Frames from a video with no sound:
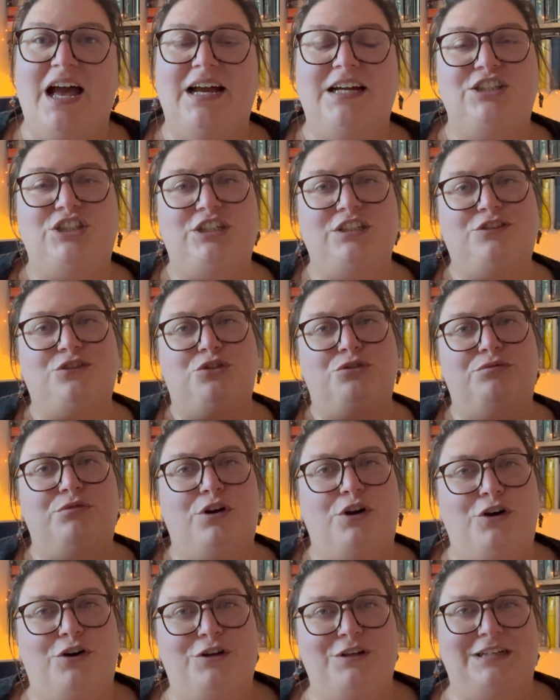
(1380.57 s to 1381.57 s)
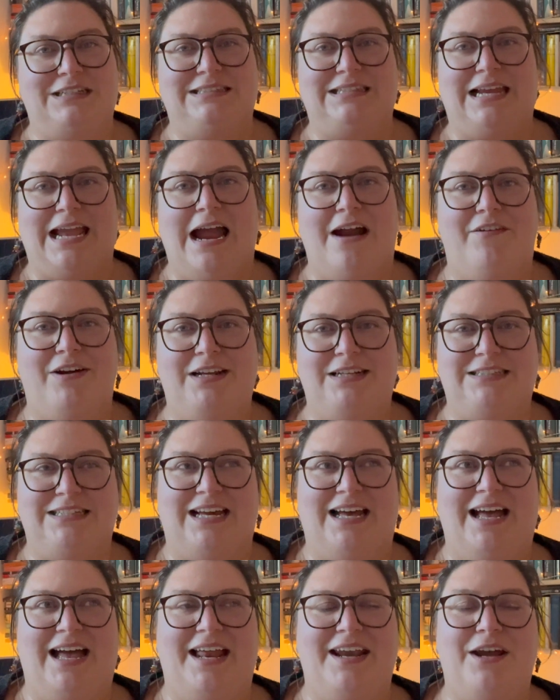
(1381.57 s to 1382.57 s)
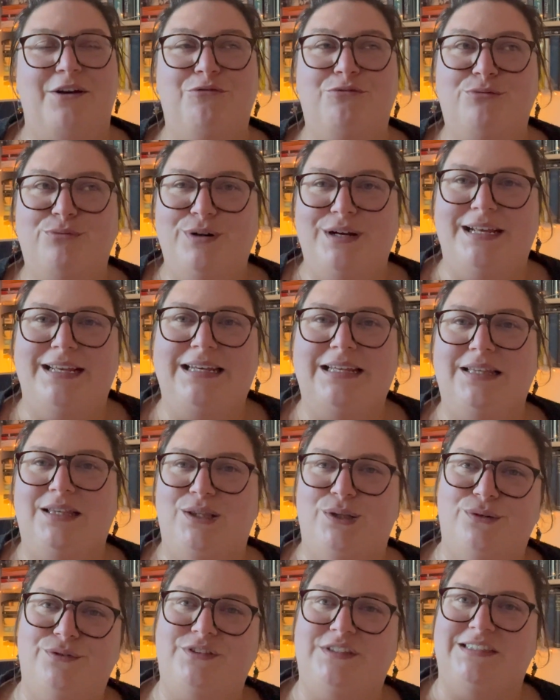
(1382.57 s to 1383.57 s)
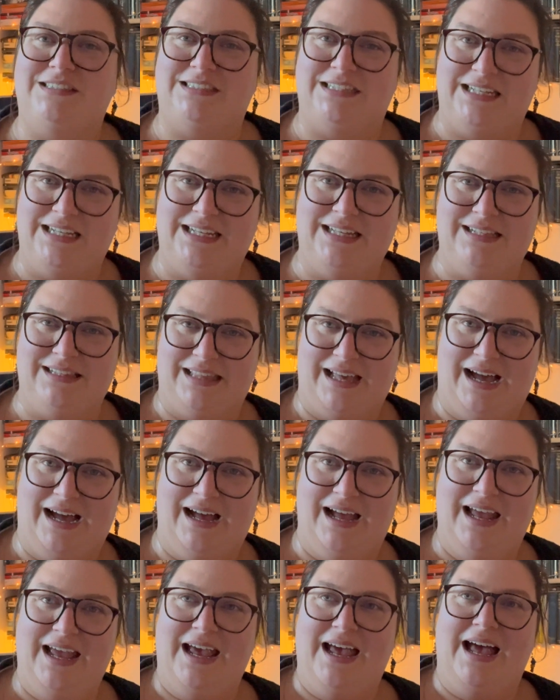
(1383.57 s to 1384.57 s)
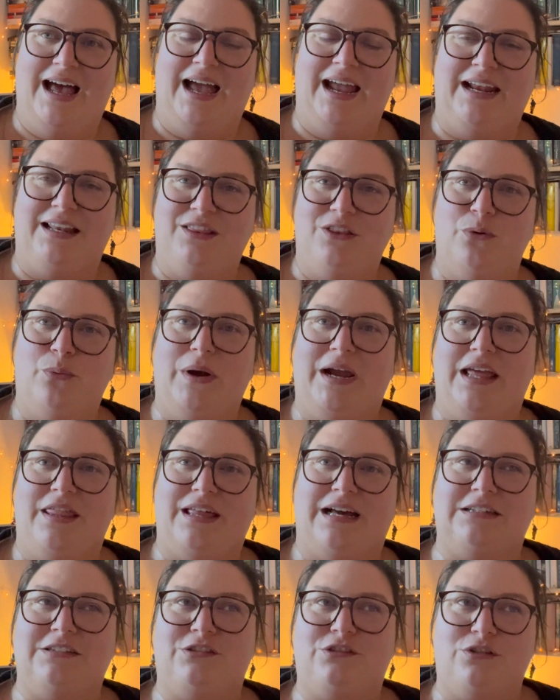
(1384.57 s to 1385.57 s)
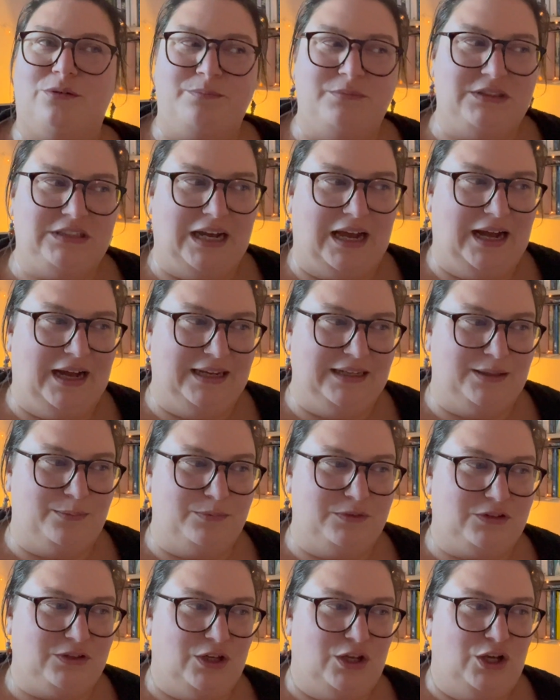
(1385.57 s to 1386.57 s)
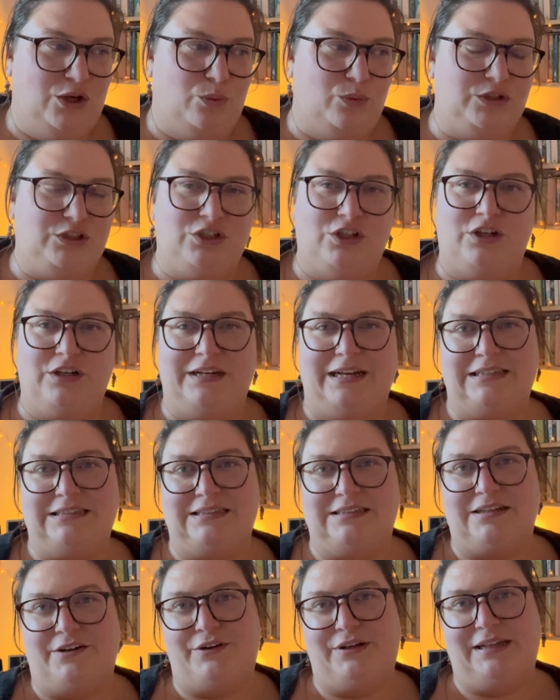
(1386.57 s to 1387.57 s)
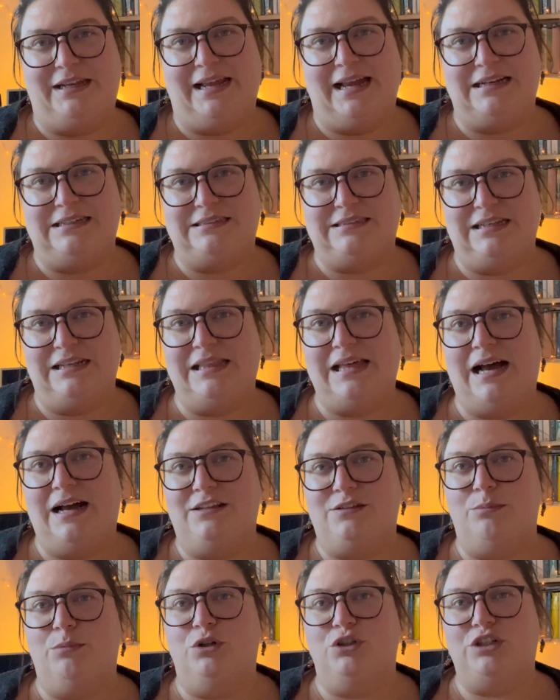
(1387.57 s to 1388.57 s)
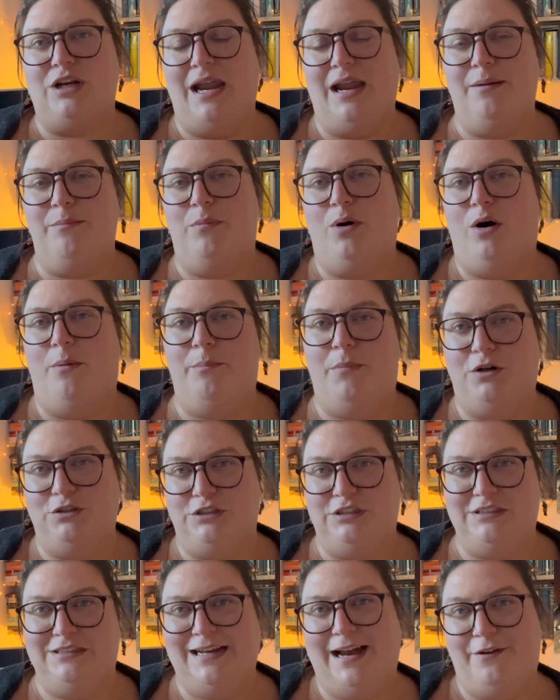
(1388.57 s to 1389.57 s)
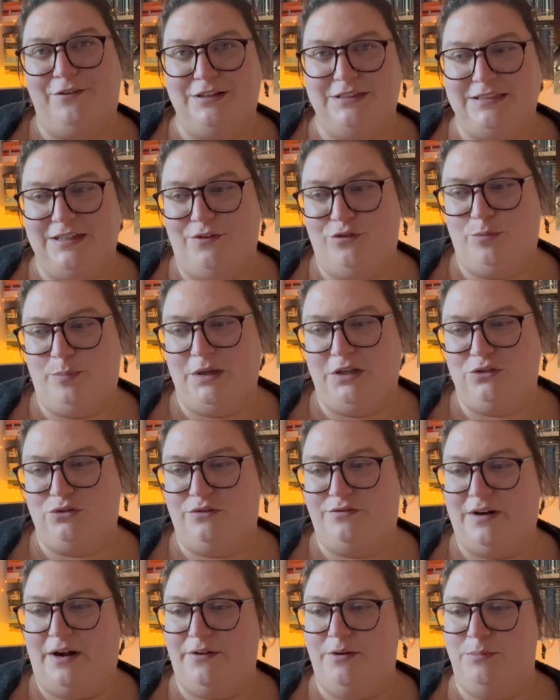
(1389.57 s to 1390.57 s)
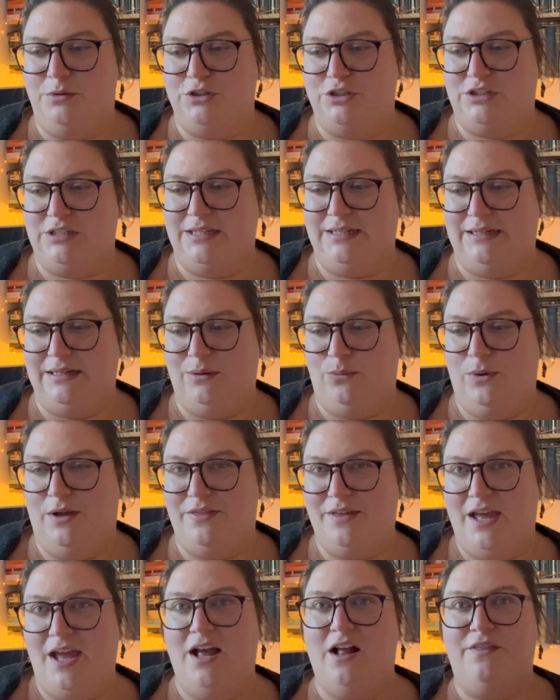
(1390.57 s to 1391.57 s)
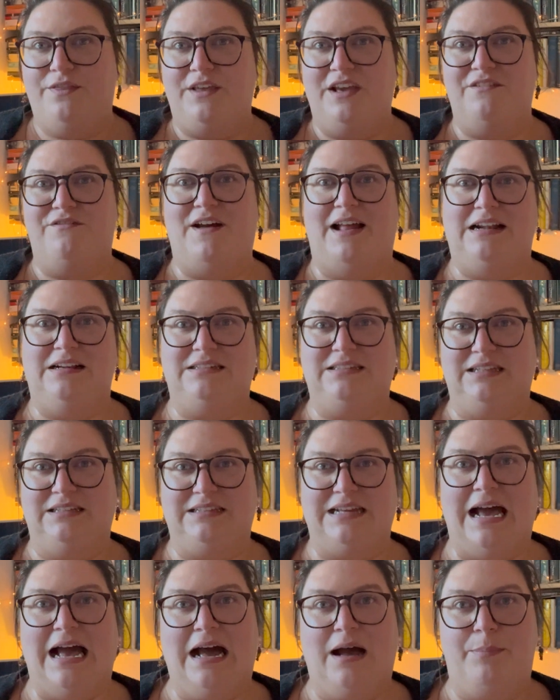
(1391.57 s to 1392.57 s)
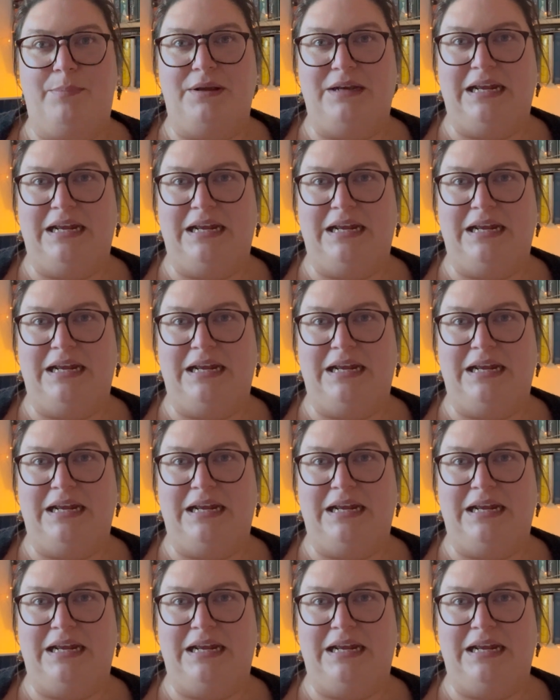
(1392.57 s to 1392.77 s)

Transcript: She's grown as a character, and I really loved seeing that in the way that sometimes we don't necessarily get to see that as much in more modern narratives, because we're very much dealing with the events that are happening.